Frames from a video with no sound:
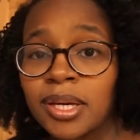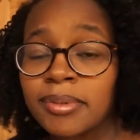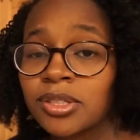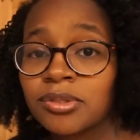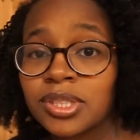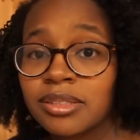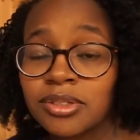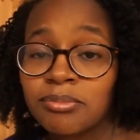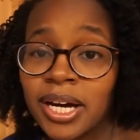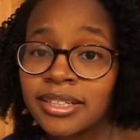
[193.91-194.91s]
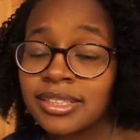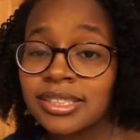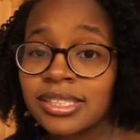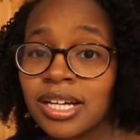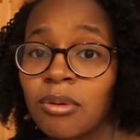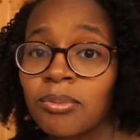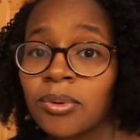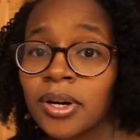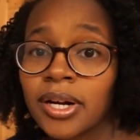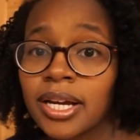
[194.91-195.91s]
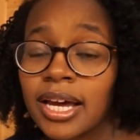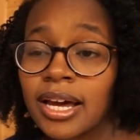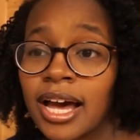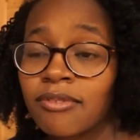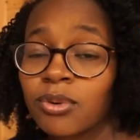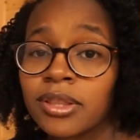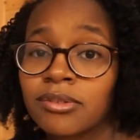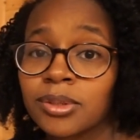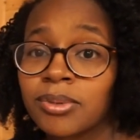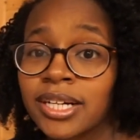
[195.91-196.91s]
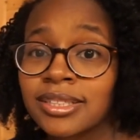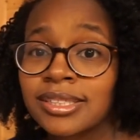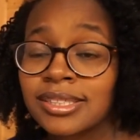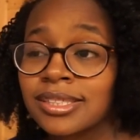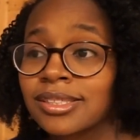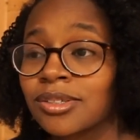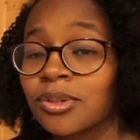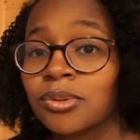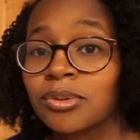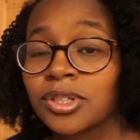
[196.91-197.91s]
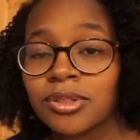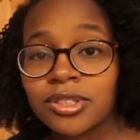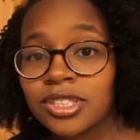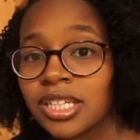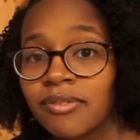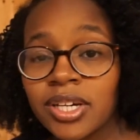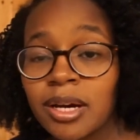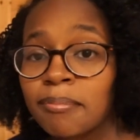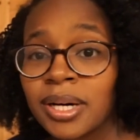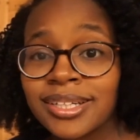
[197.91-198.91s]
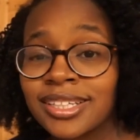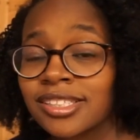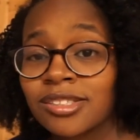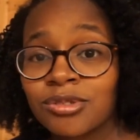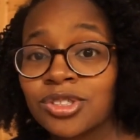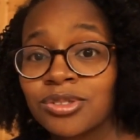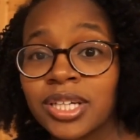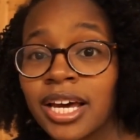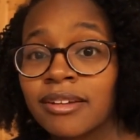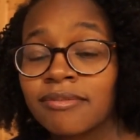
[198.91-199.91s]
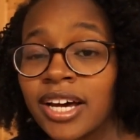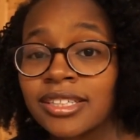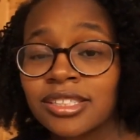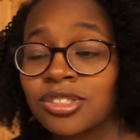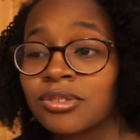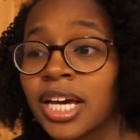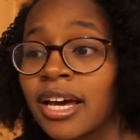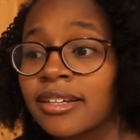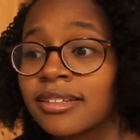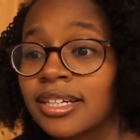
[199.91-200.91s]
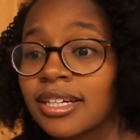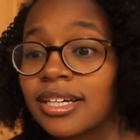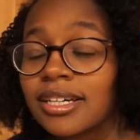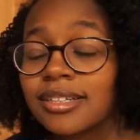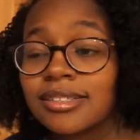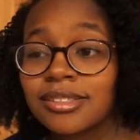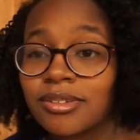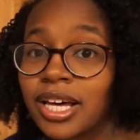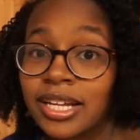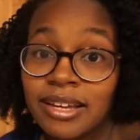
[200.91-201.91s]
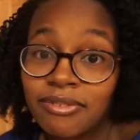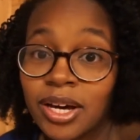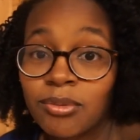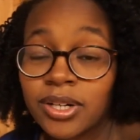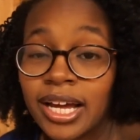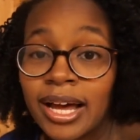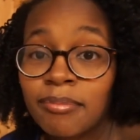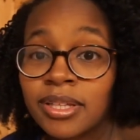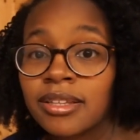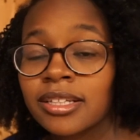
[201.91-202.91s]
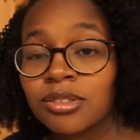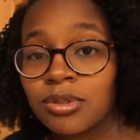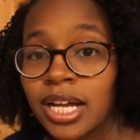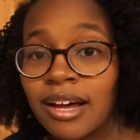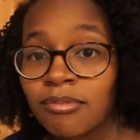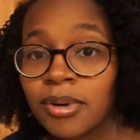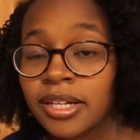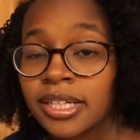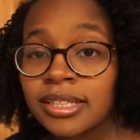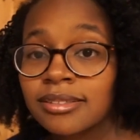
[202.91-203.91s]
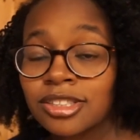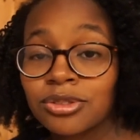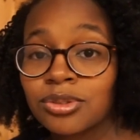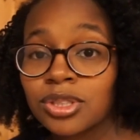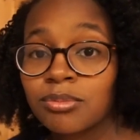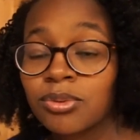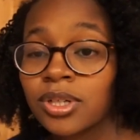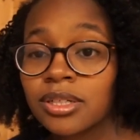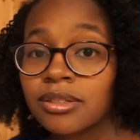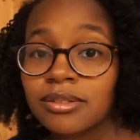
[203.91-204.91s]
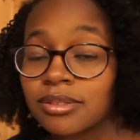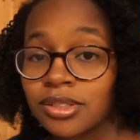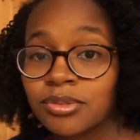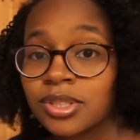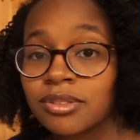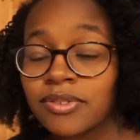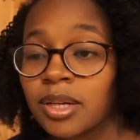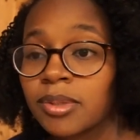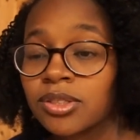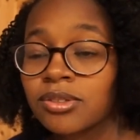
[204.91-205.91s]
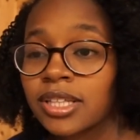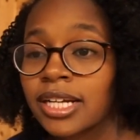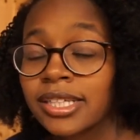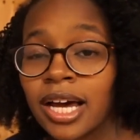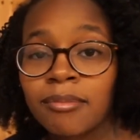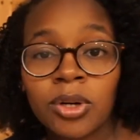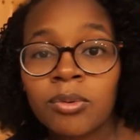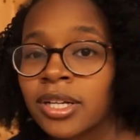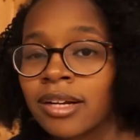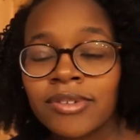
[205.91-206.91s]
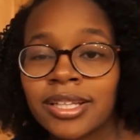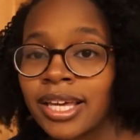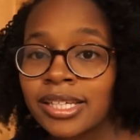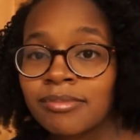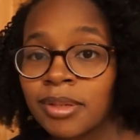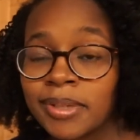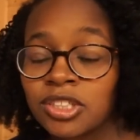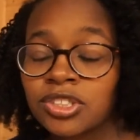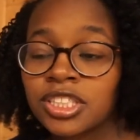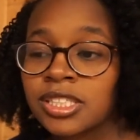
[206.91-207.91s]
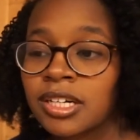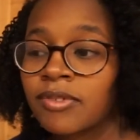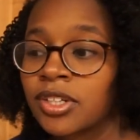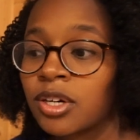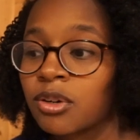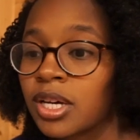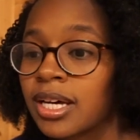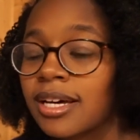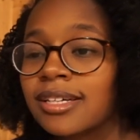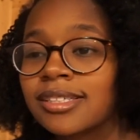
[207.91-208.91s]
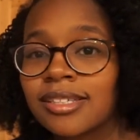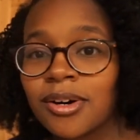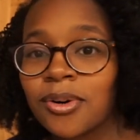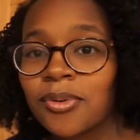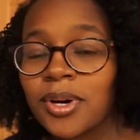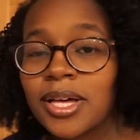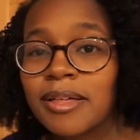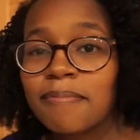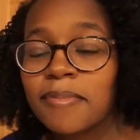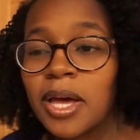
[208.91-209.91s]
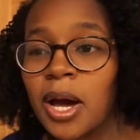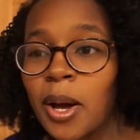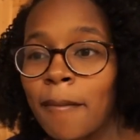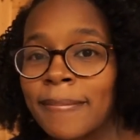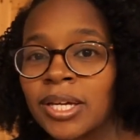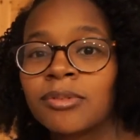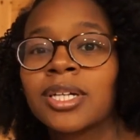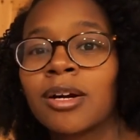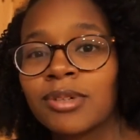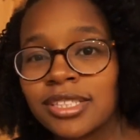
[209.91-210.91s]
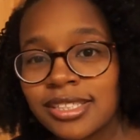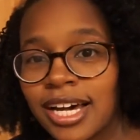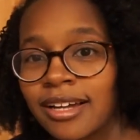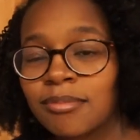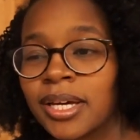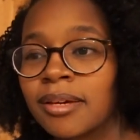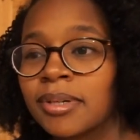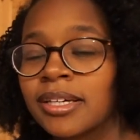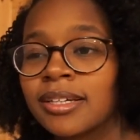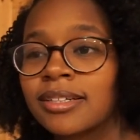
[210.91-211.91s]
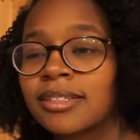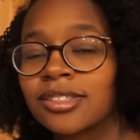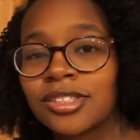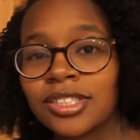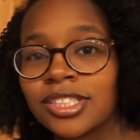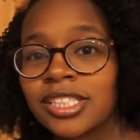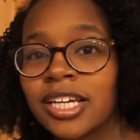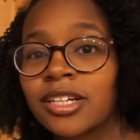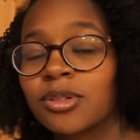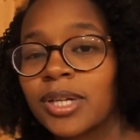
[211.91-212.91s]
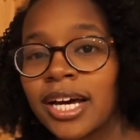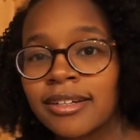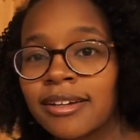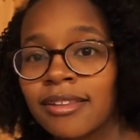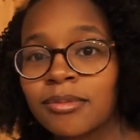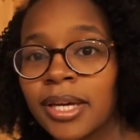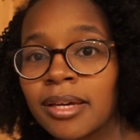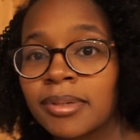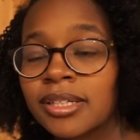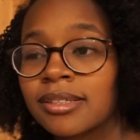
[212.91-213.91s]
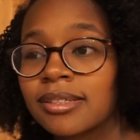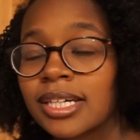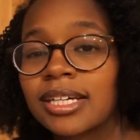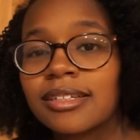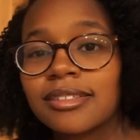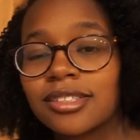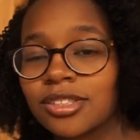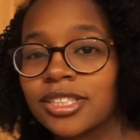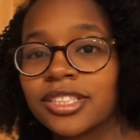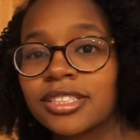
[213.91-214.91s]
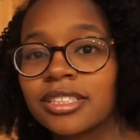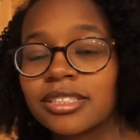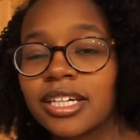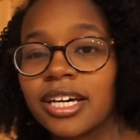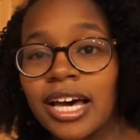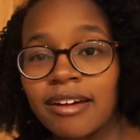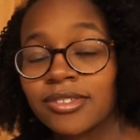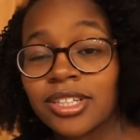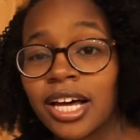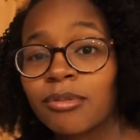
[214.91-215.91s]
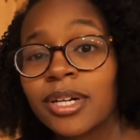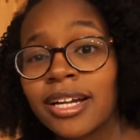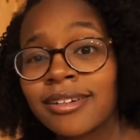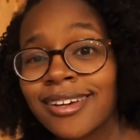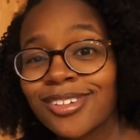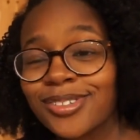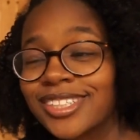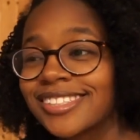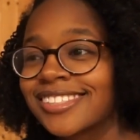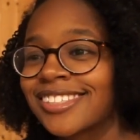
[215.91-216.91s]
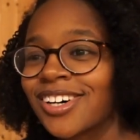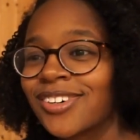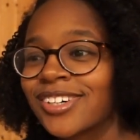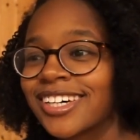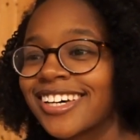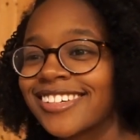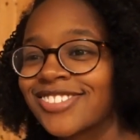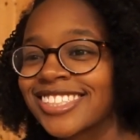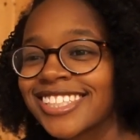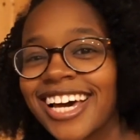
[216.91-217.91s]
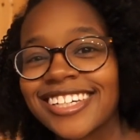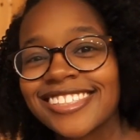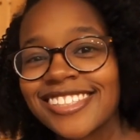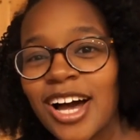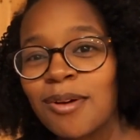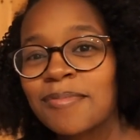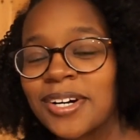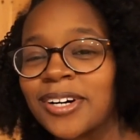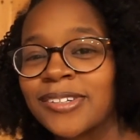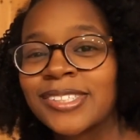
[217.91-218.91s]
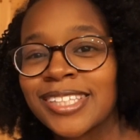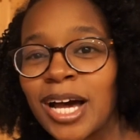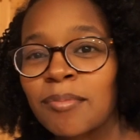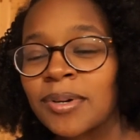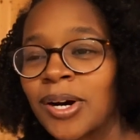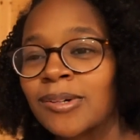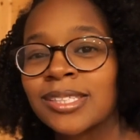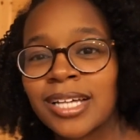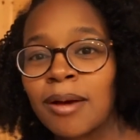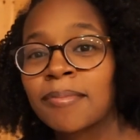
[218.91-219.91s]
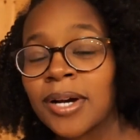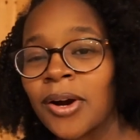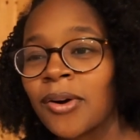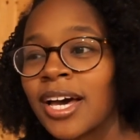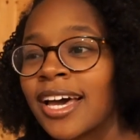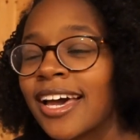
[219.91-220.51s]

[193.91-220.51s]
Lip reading: Maybe you might need to stop work halfway through your pregnancy. So, you're saving up money as soon as you can, fast as you can, so that if that were to happen, then you would have money to support you and your family during that time, or whatever the case may be. You just never know. So here we are. We just had a baby. 2 years later, we had another baby. 2 years after that, we had another one. So it was like stop, go, stop, go, stop, go.